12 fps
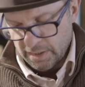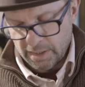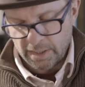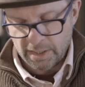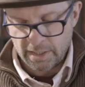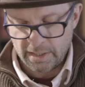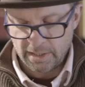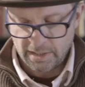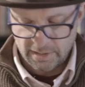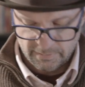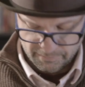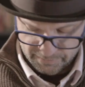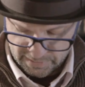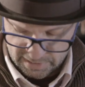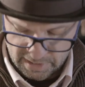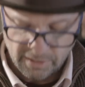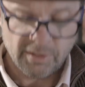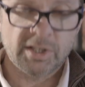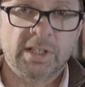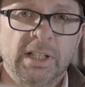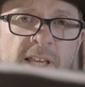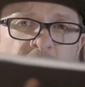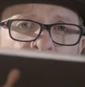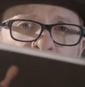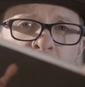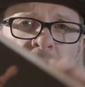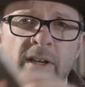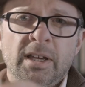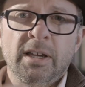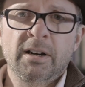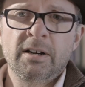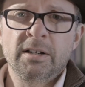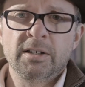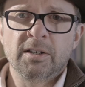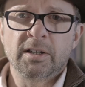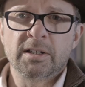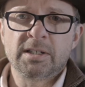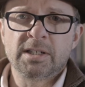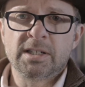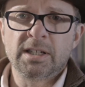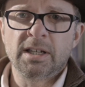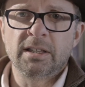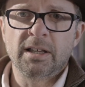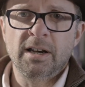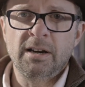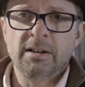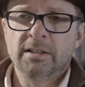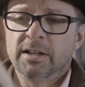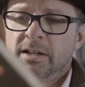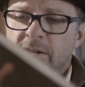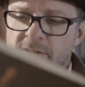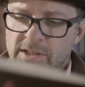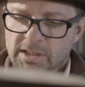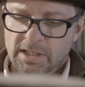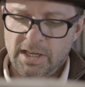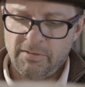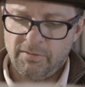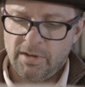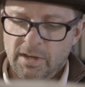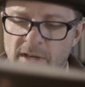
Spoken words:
inner sleeve here. You can see there the inner sleeve,